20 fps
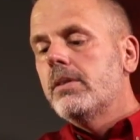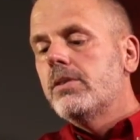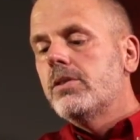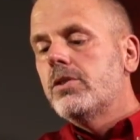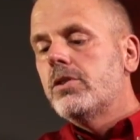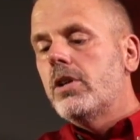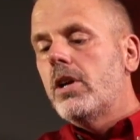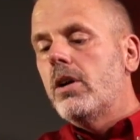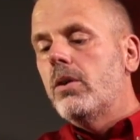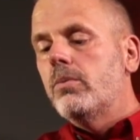
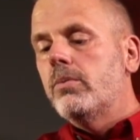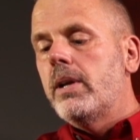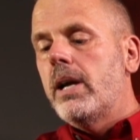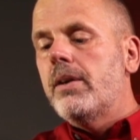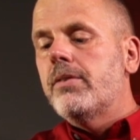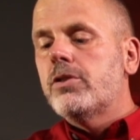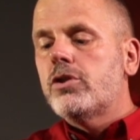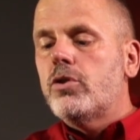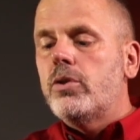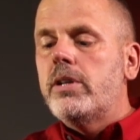So
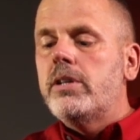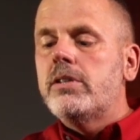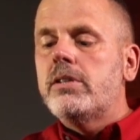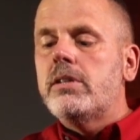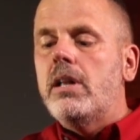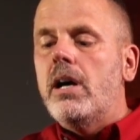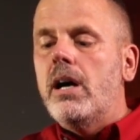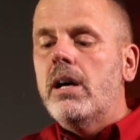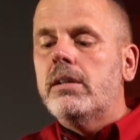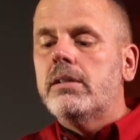now the screen is
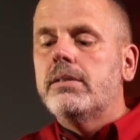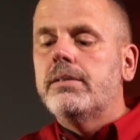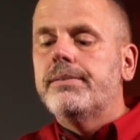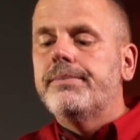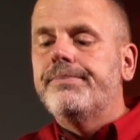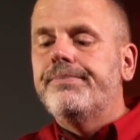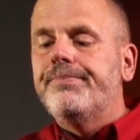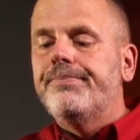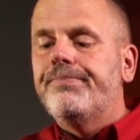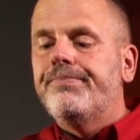locked,
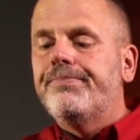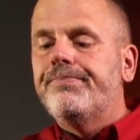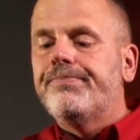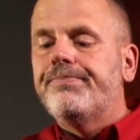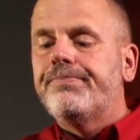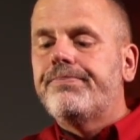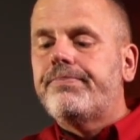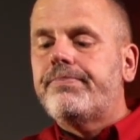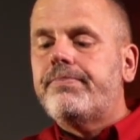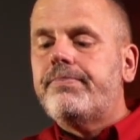
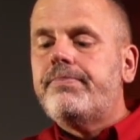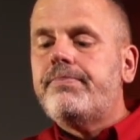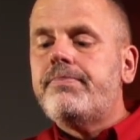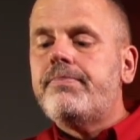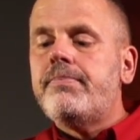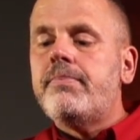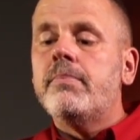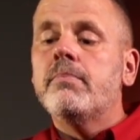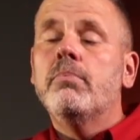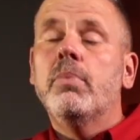
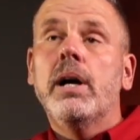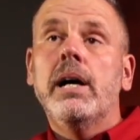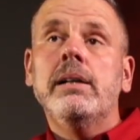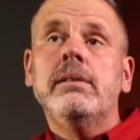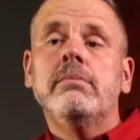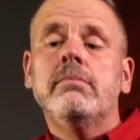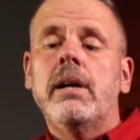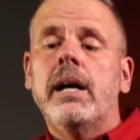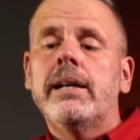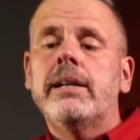
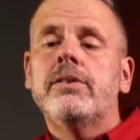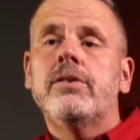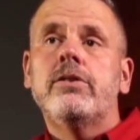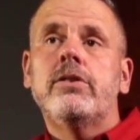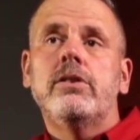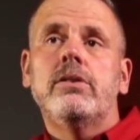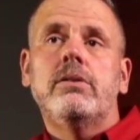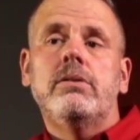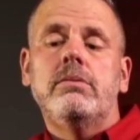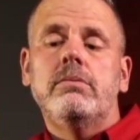but I can
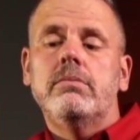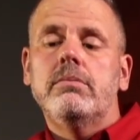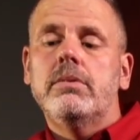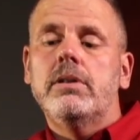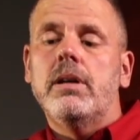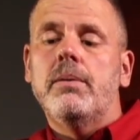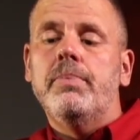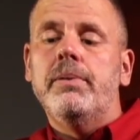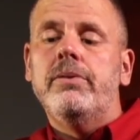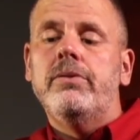still
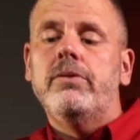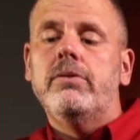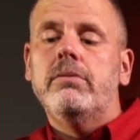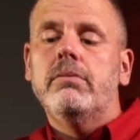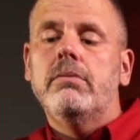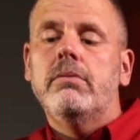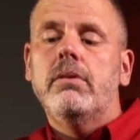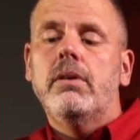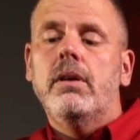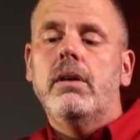compass,
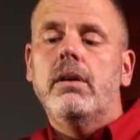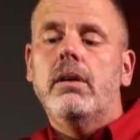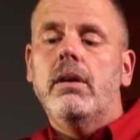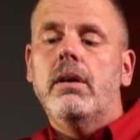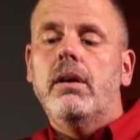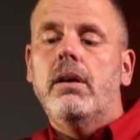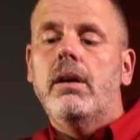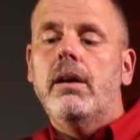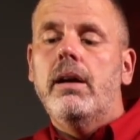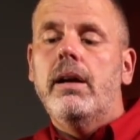
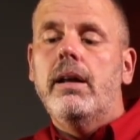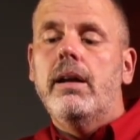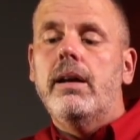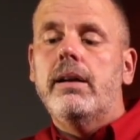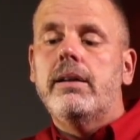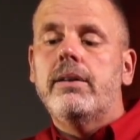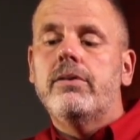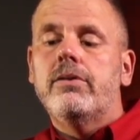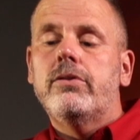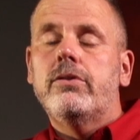and I
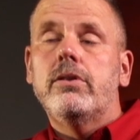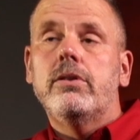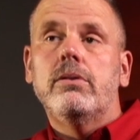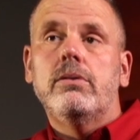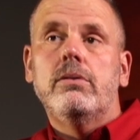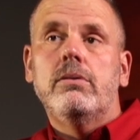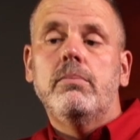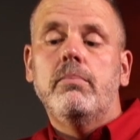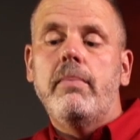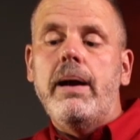can
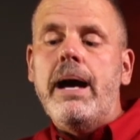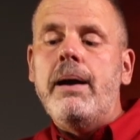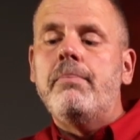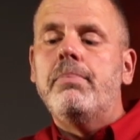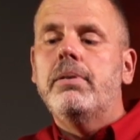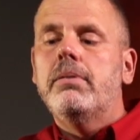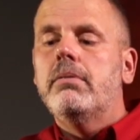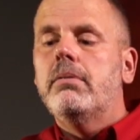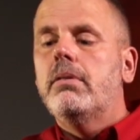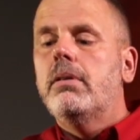still map,
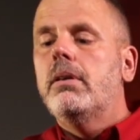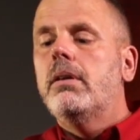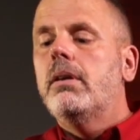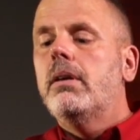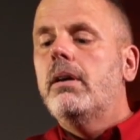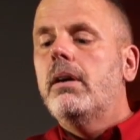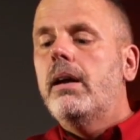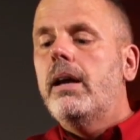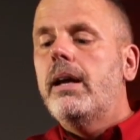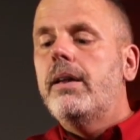
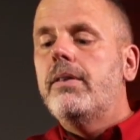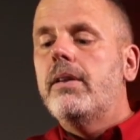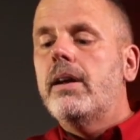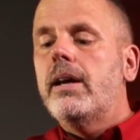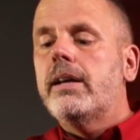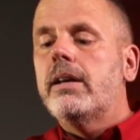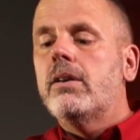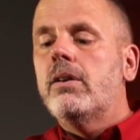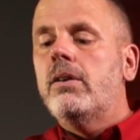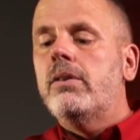and then
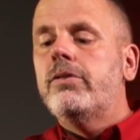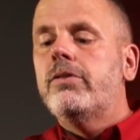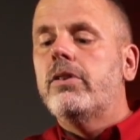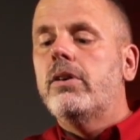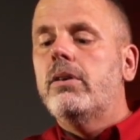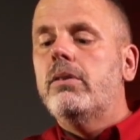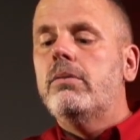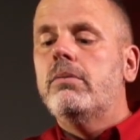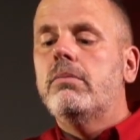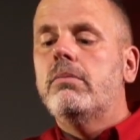I can
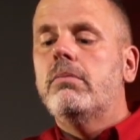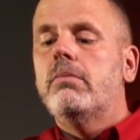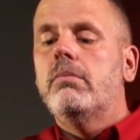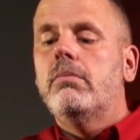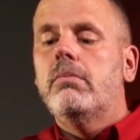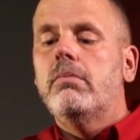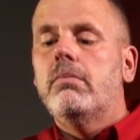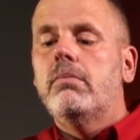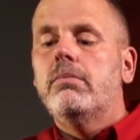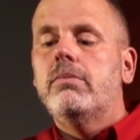also
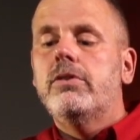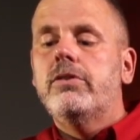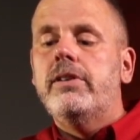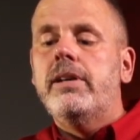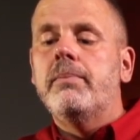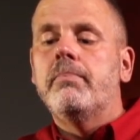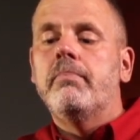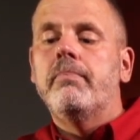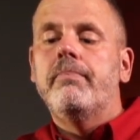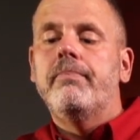
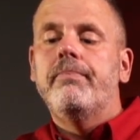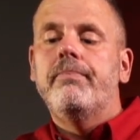stim.